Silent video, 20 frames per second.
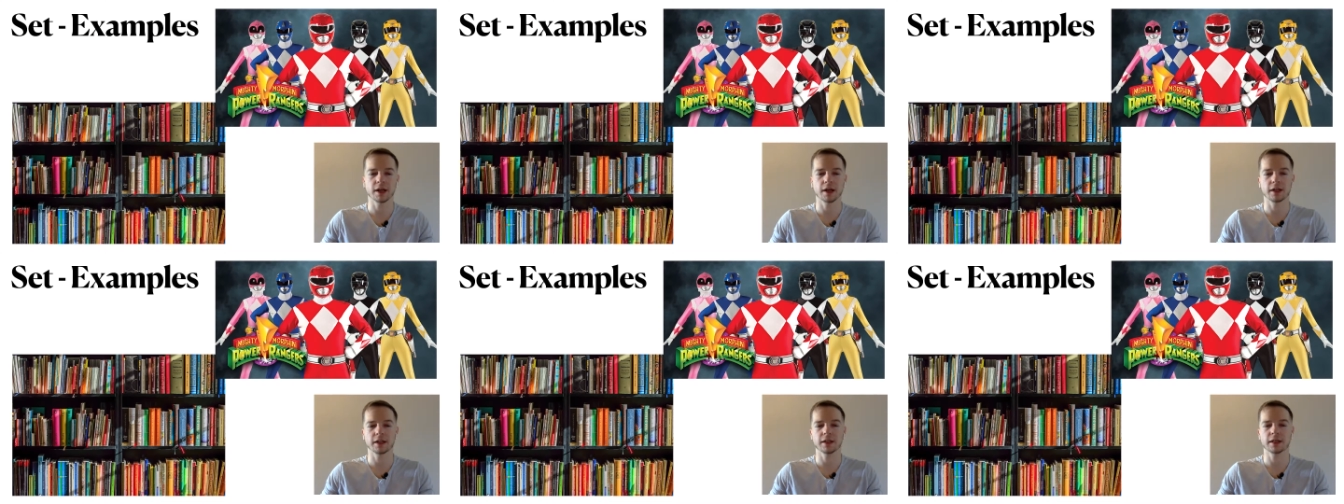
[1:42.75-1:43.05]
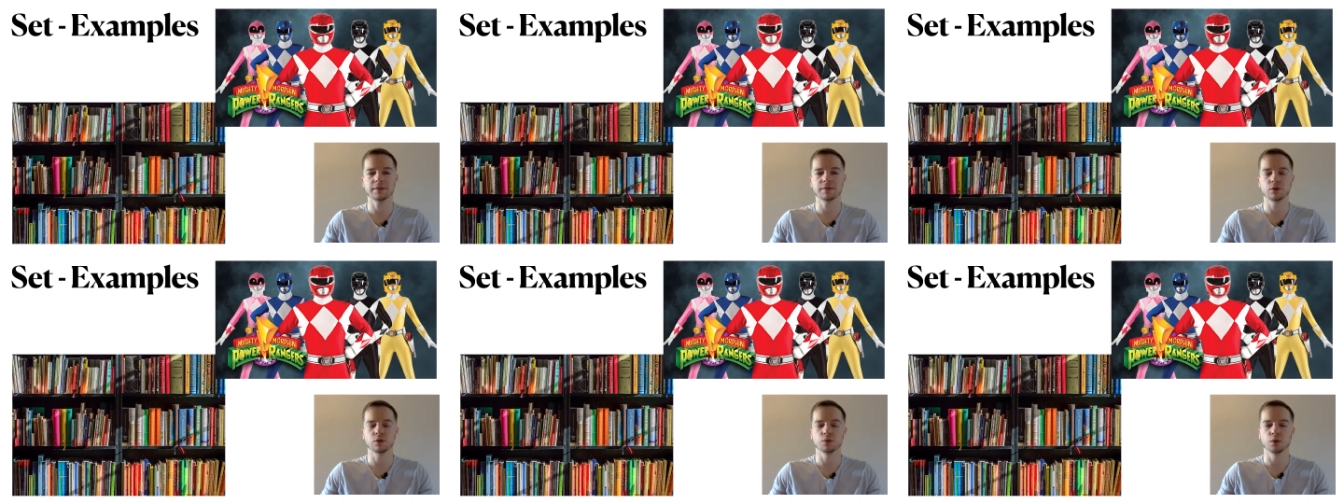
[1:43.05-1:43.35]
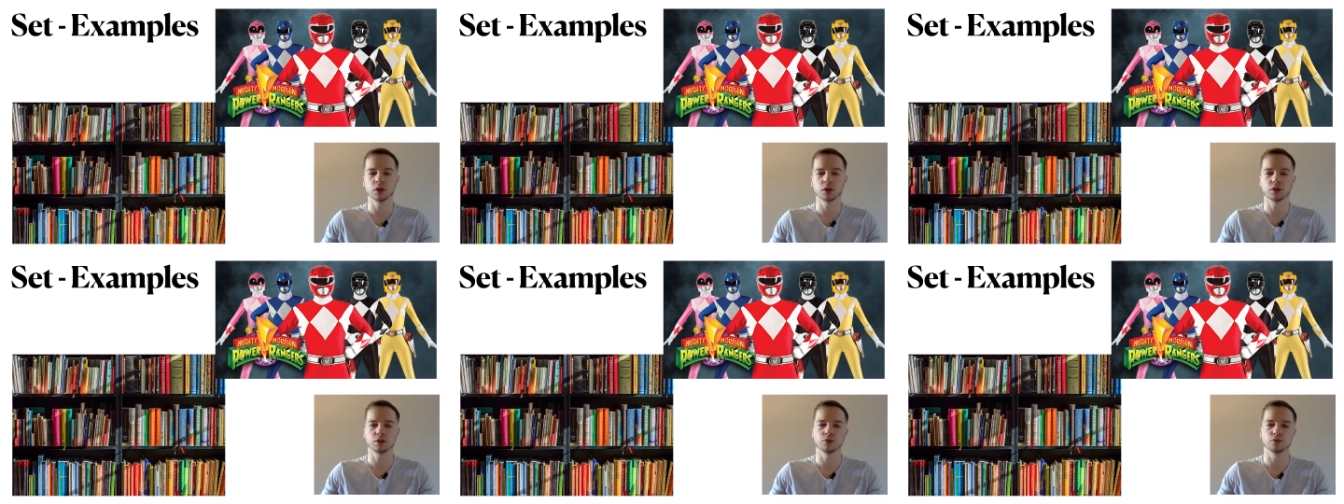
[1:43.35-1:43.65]
and if you
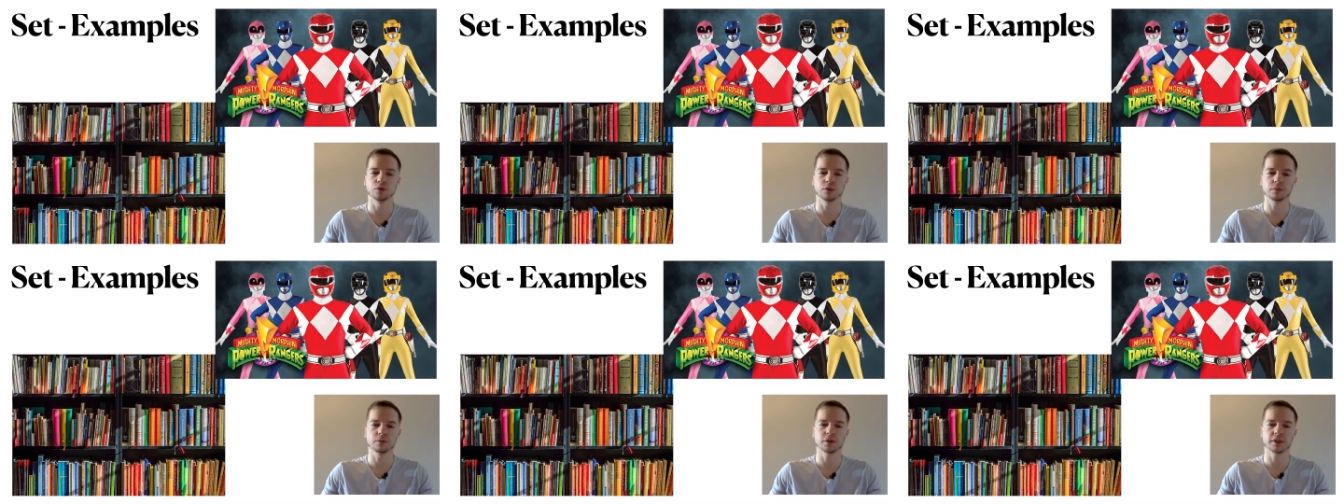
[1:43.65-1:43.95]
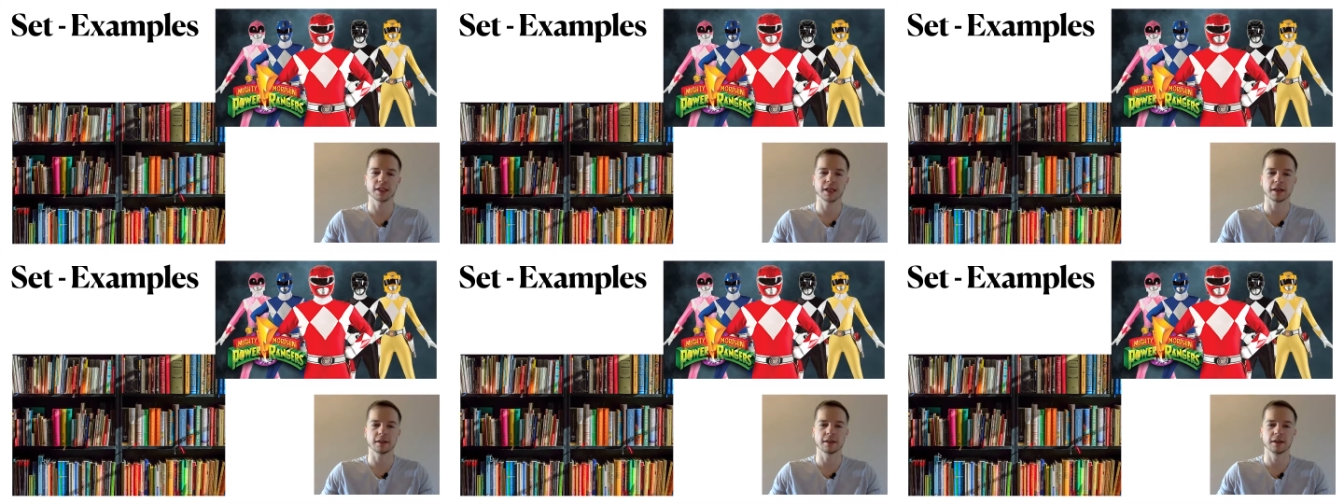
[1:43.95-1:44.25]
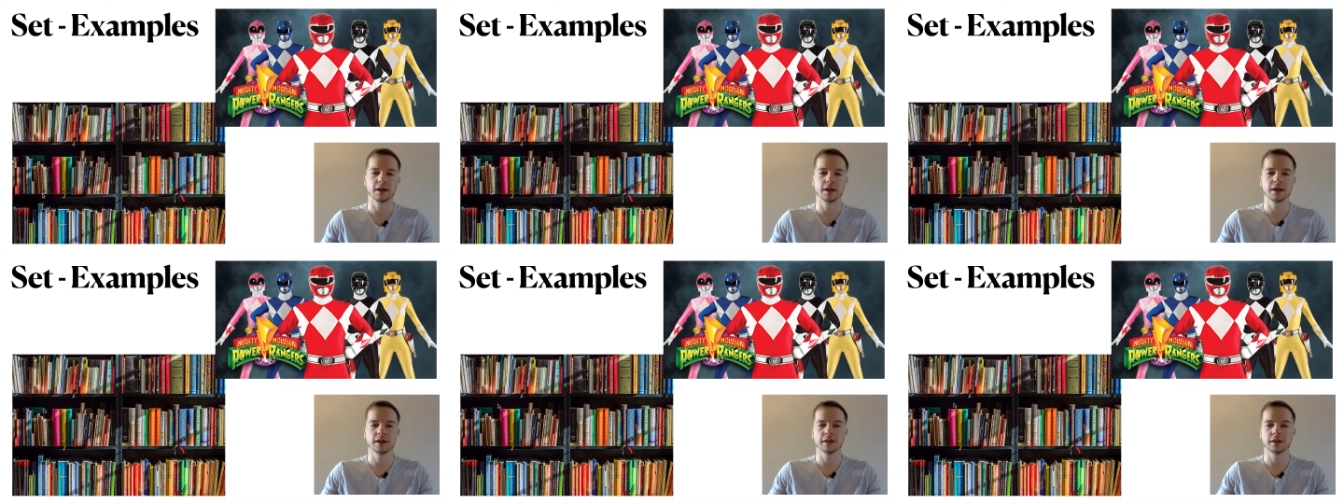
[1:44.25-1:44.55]
want to represent
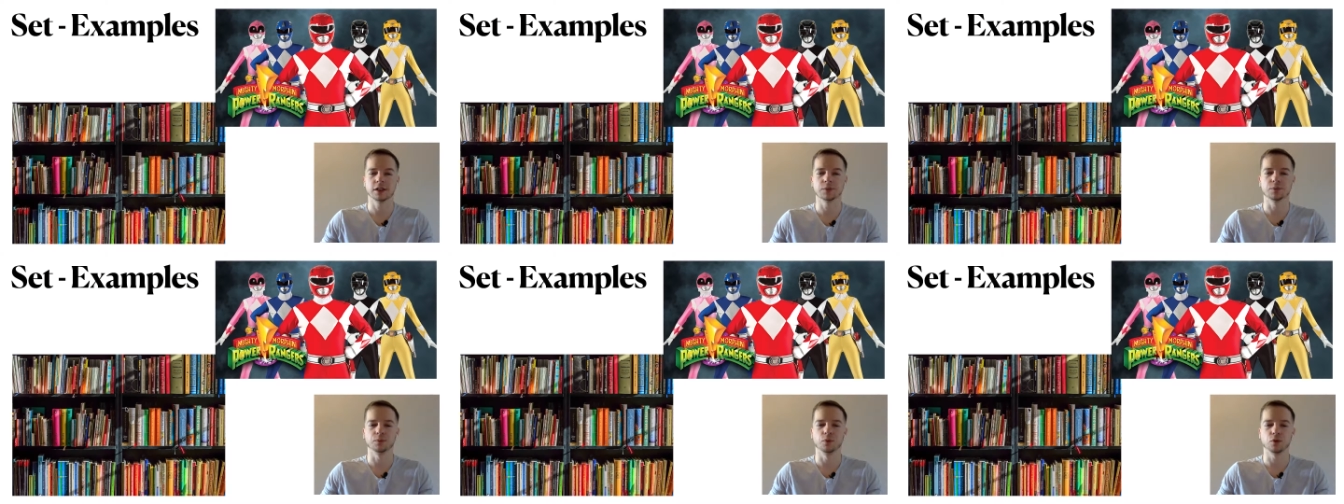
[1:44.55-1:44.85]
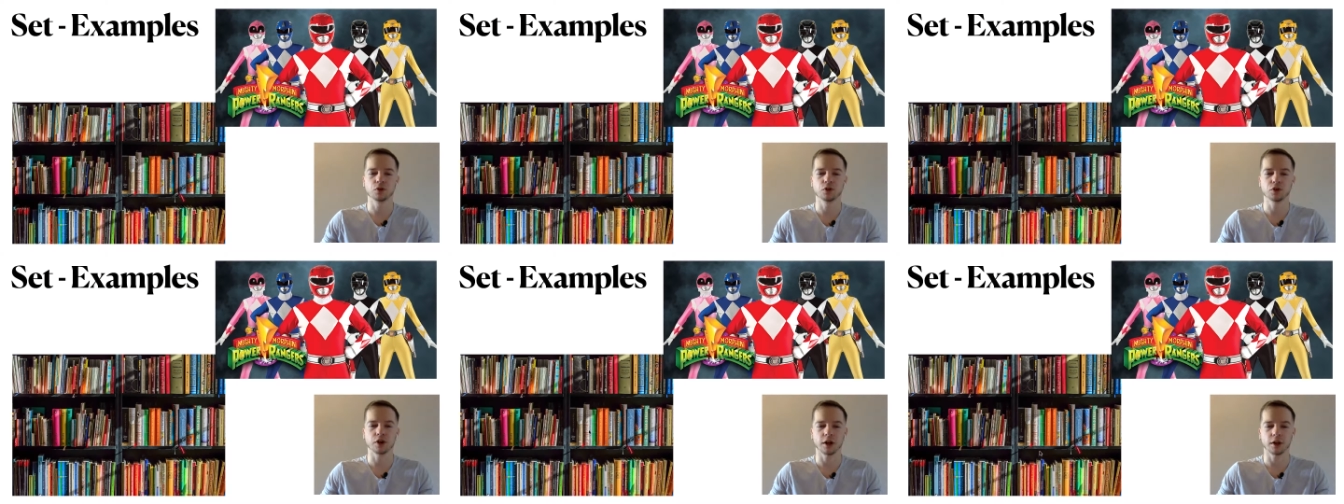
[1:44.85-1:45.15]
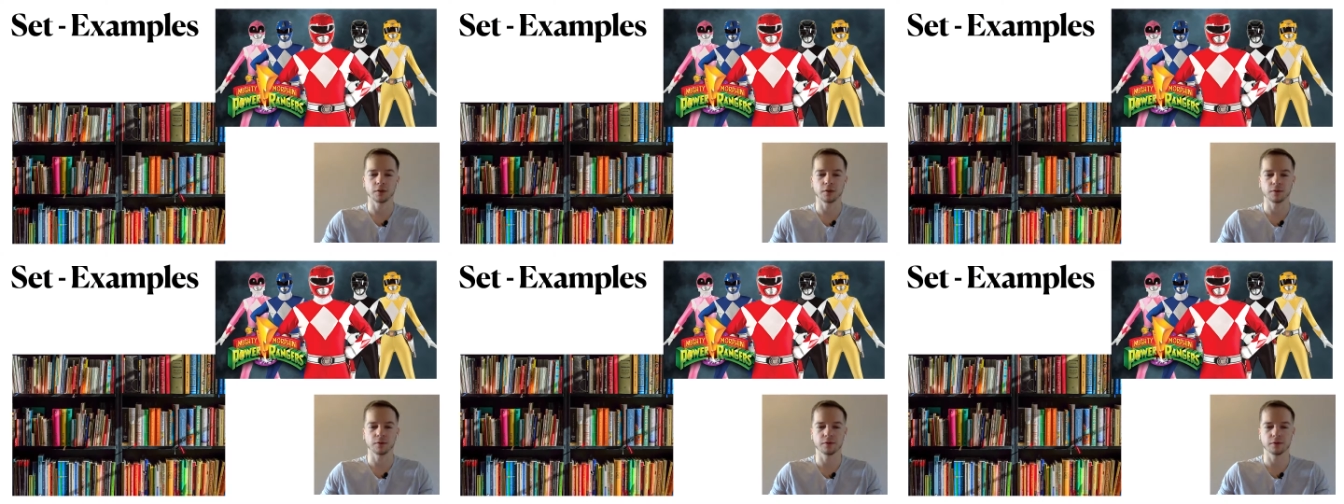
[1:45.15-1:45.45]
this
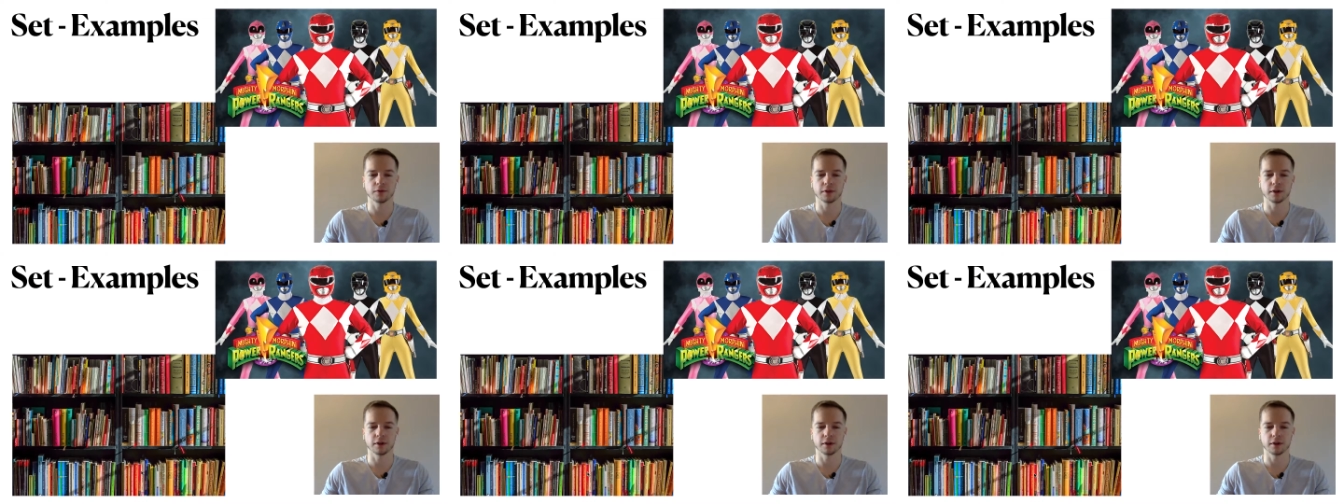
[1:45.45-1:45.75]
bookshelf